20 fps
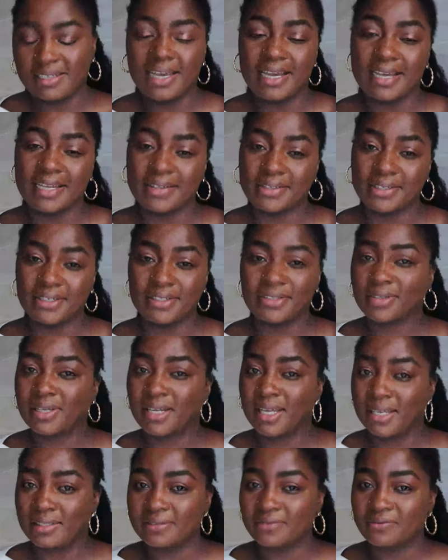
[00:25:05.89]
And you need to
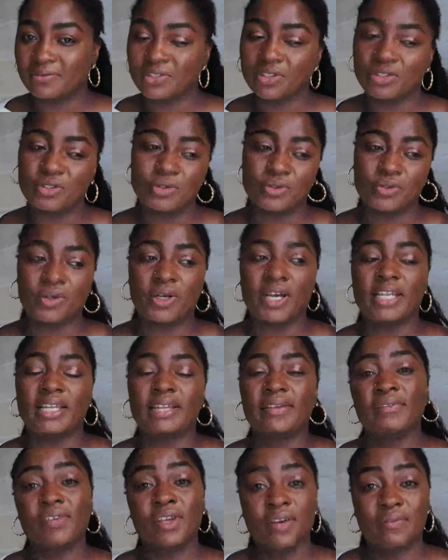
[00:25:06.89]
like the video, and
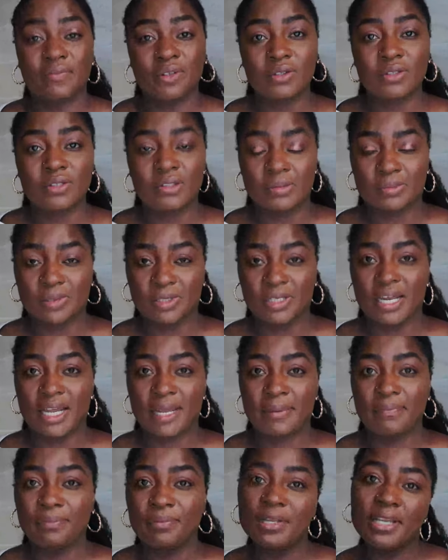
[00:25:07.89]
if you have not
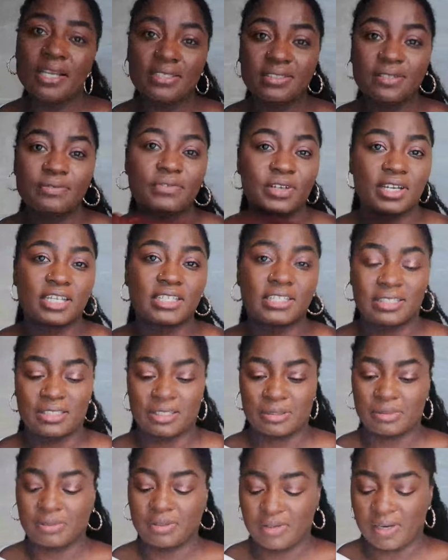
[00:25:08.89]
subscribed, please don't forget to
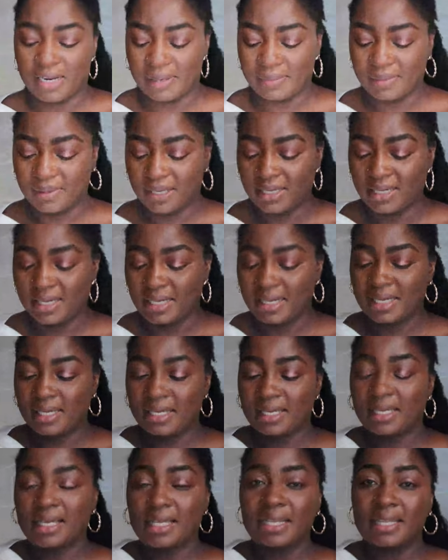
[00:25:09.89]
subscribe.
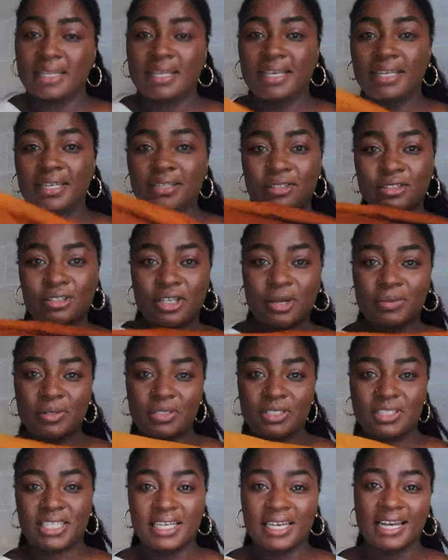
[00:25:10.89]
Thank you so
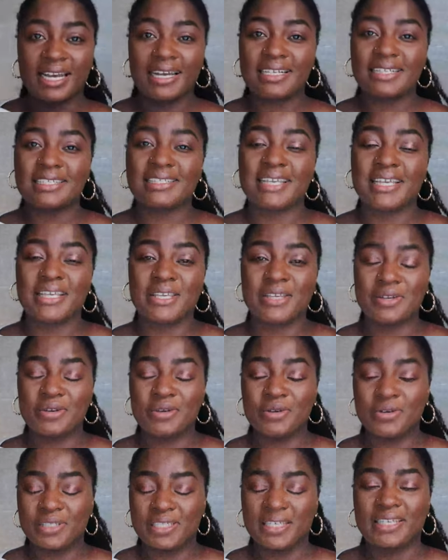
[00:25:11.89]
much guys. Thank you.
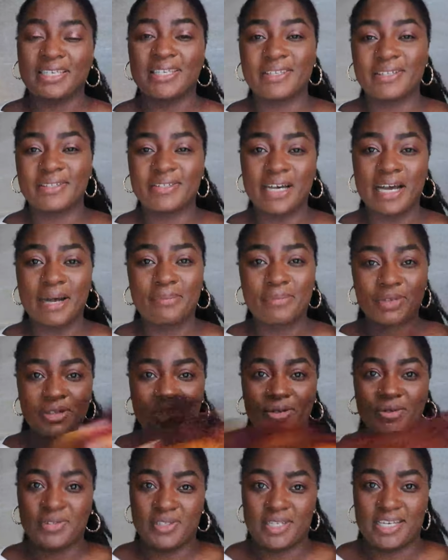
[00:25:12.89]
Thank you. Happy
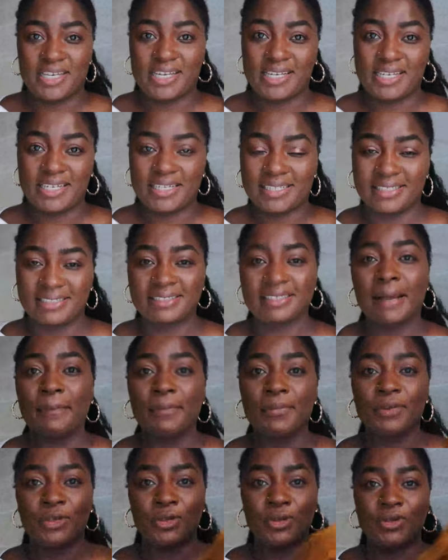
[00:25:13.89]
New Year.
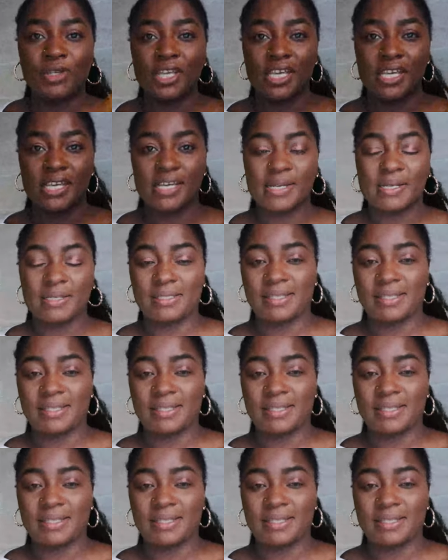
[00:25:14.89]
Happy New Year.